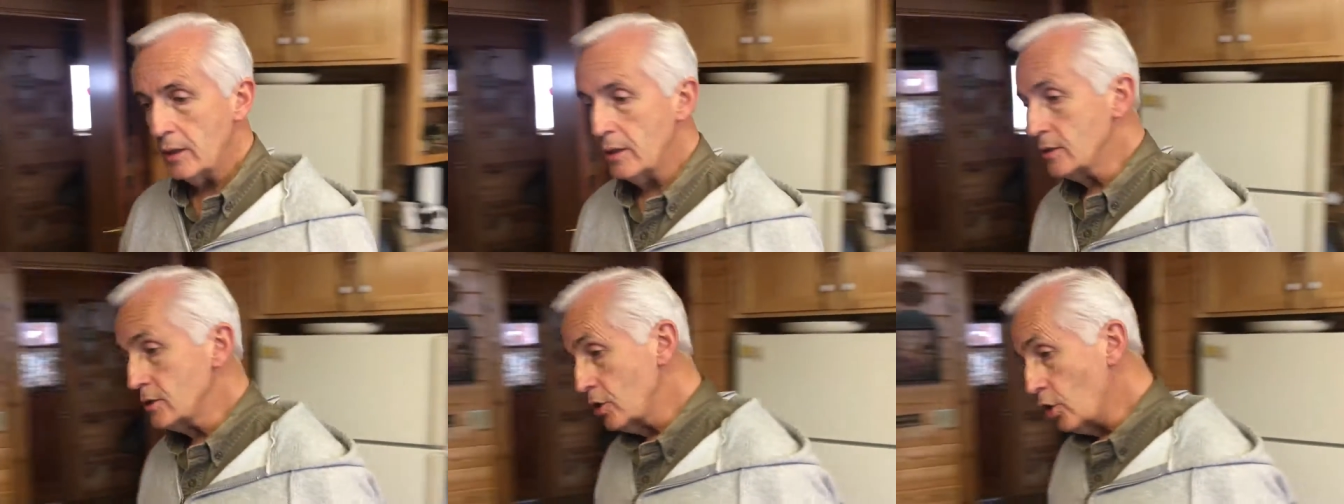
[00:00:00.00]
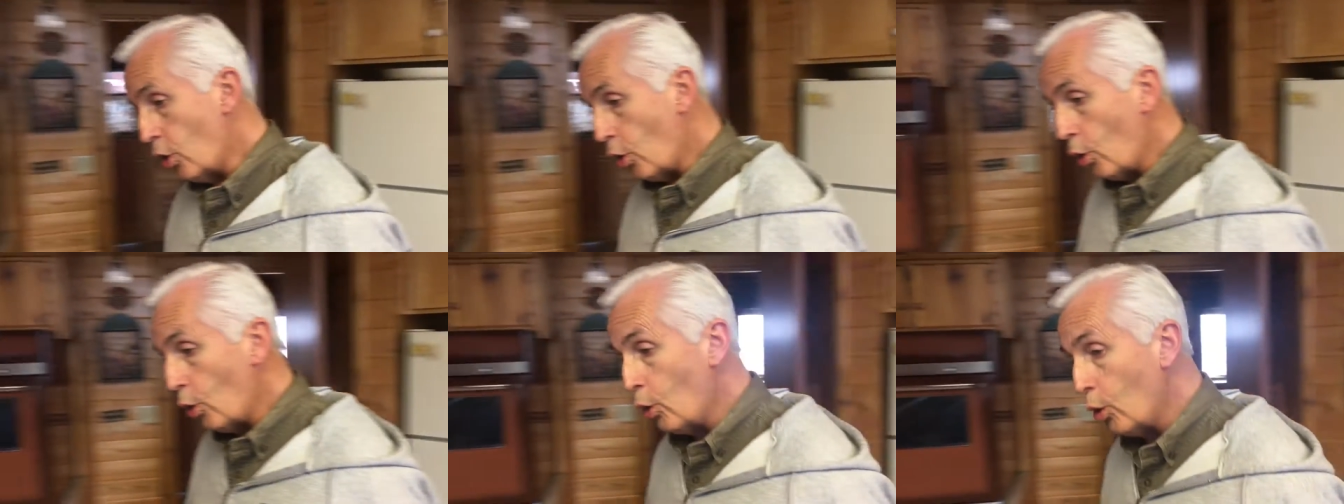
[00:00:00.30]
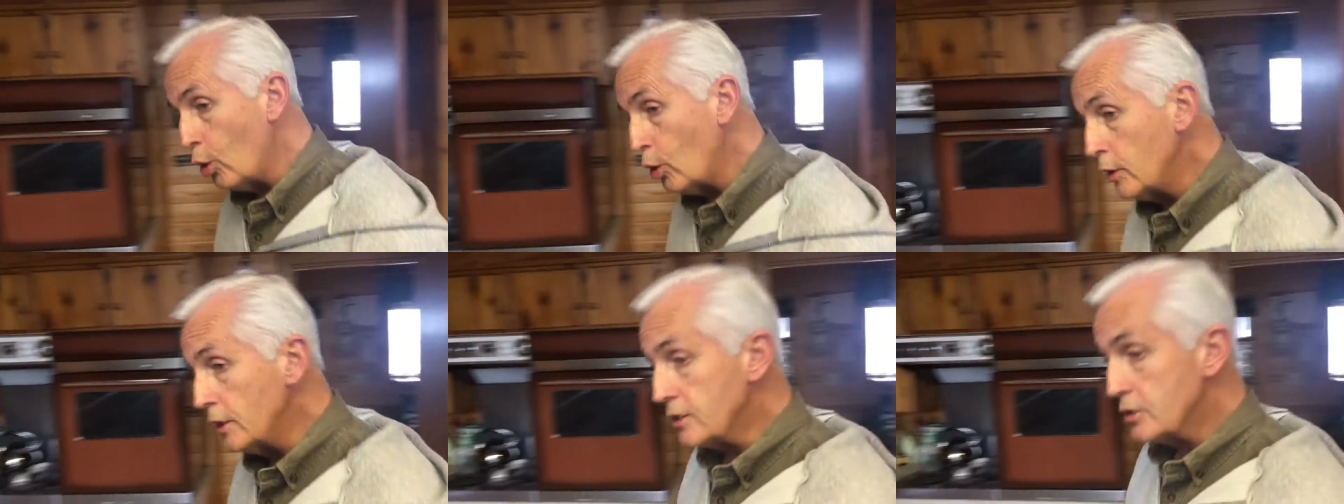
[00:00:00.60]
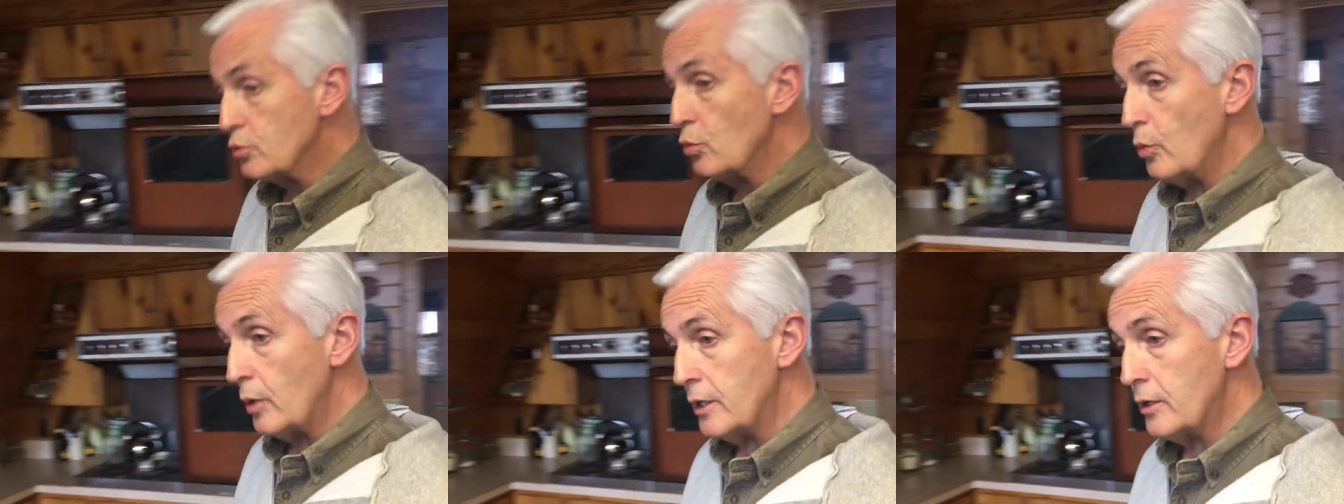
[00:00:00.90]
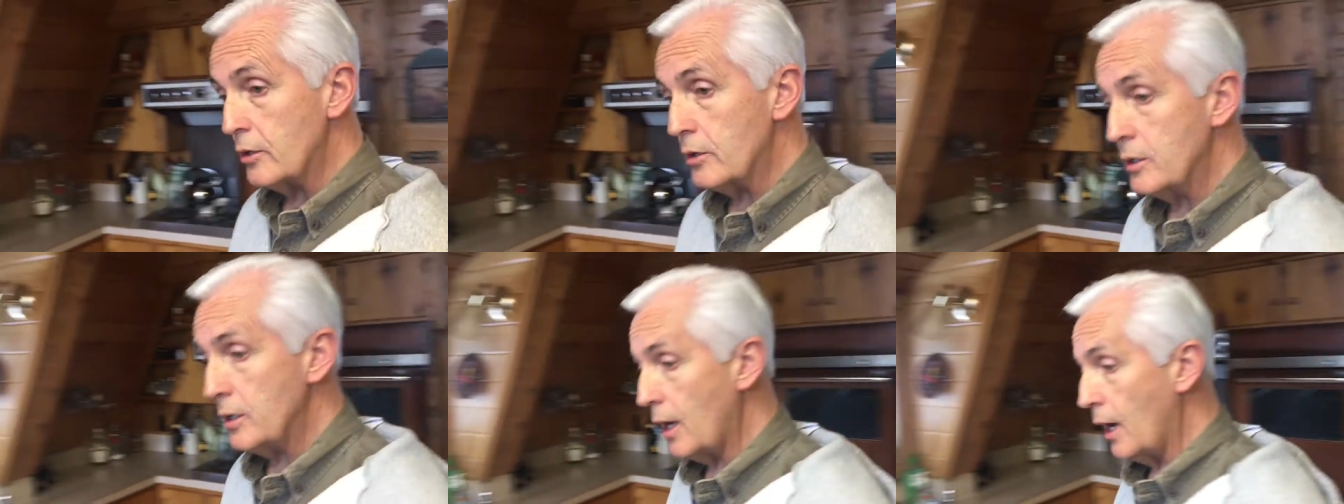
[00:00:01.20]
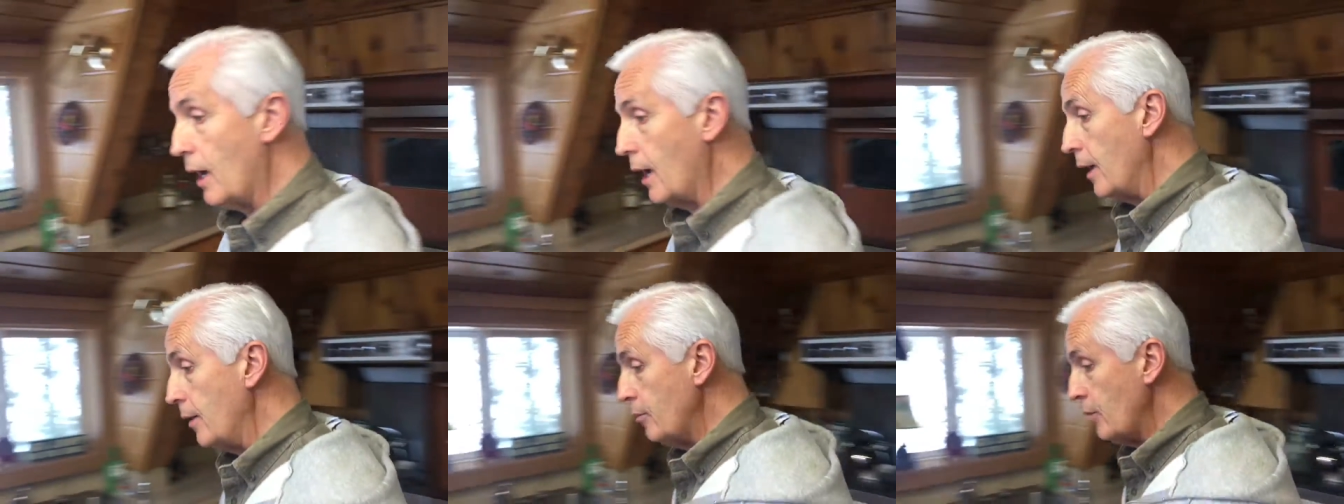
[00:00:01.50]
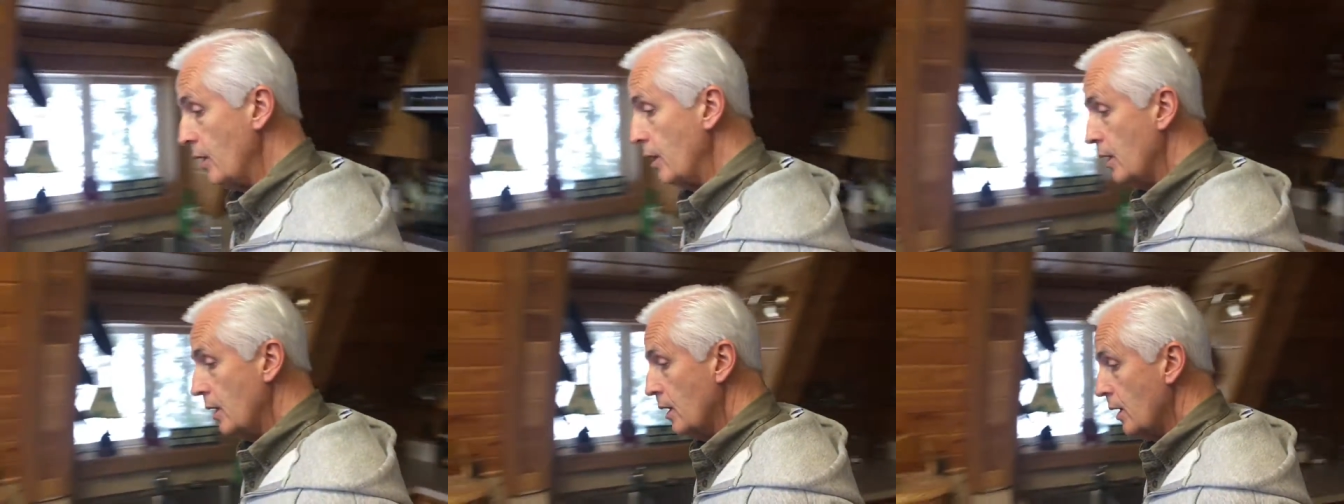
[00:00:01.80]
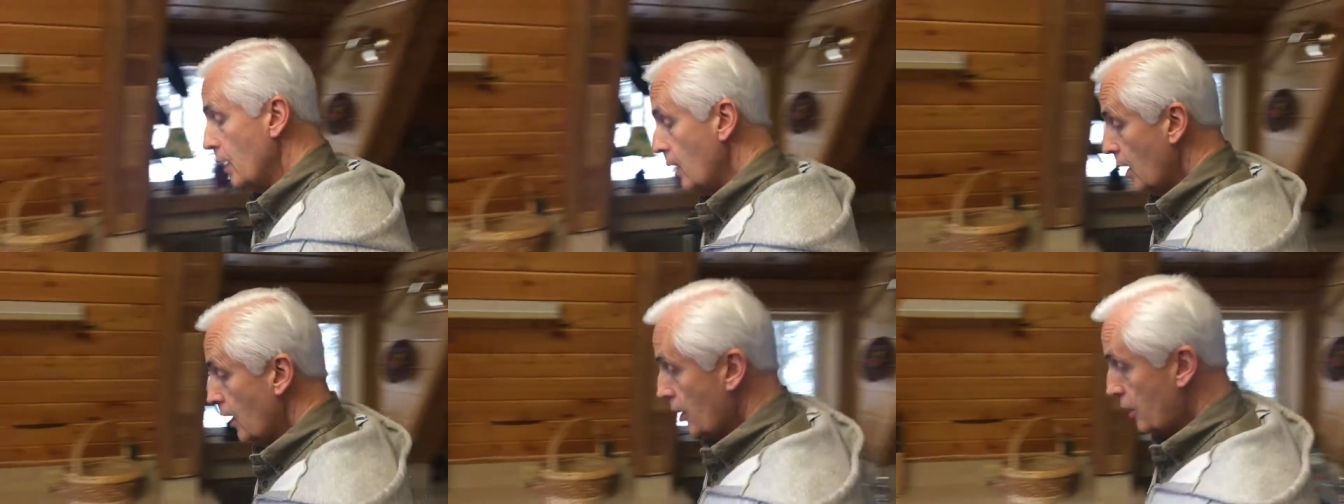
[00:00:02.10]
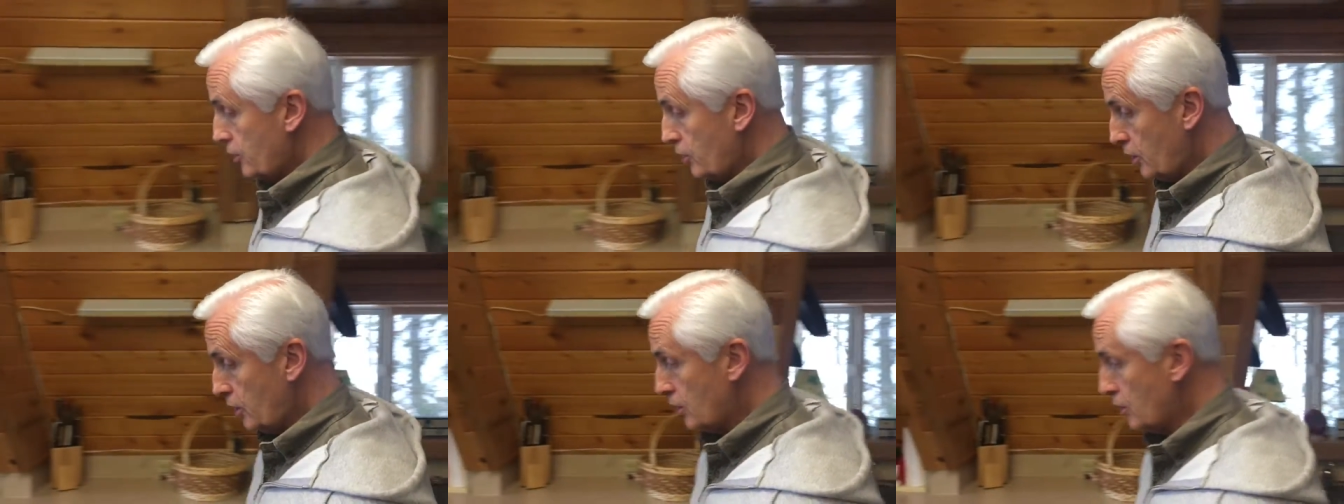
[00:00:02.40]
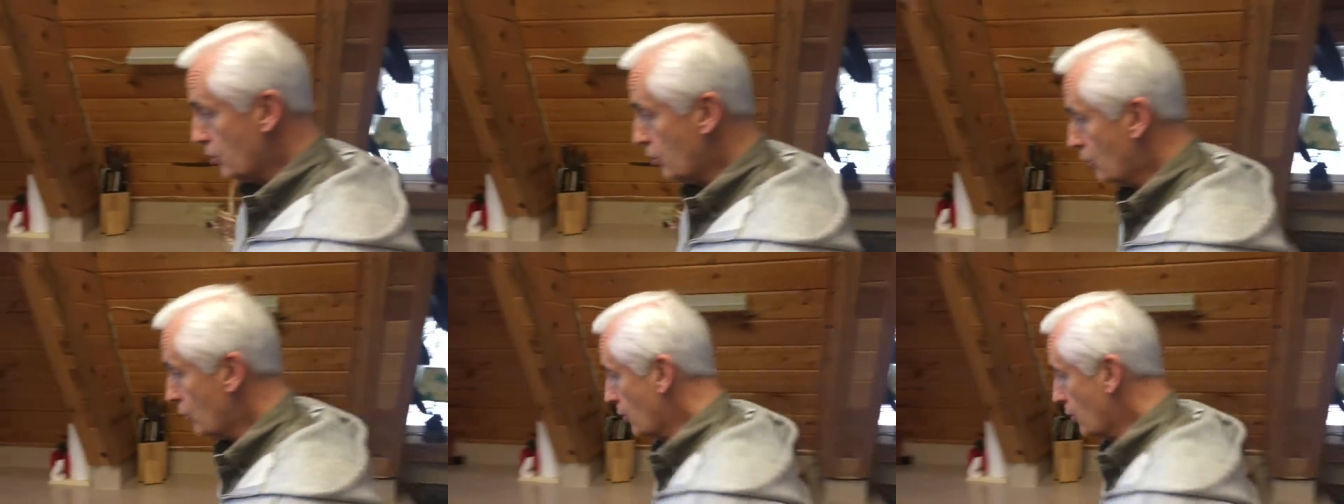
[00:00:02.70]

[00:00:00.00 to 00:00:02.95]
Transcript: It's cold, it's winter time, and you need to go